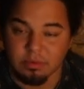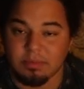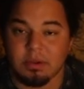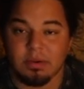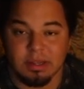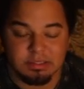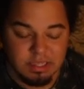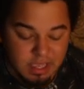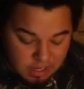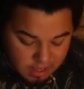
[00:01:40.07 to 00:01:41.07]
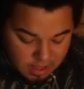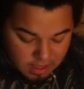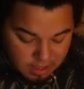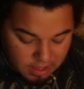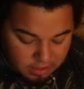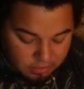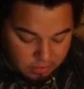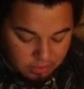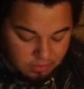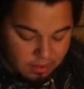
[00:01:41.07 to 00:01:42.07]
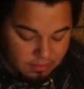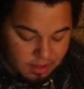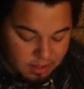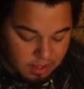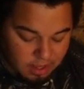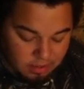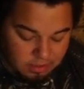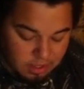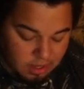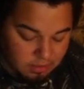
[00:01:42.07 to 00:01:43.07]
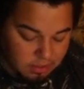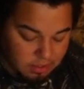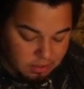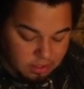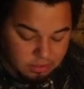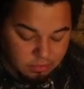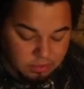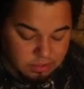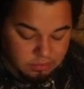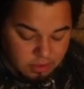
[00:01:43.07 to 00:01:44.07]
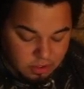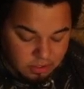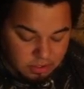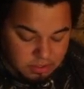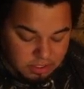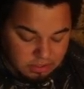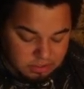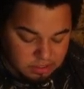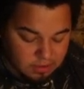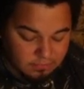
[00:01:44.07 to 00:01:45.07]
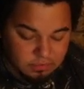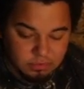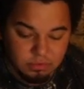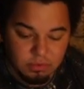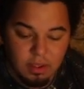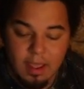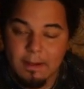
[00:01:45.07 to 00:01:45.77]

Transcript: We'll be going outside and going around my the area, like the Woodlands Mall and all that good stuff, to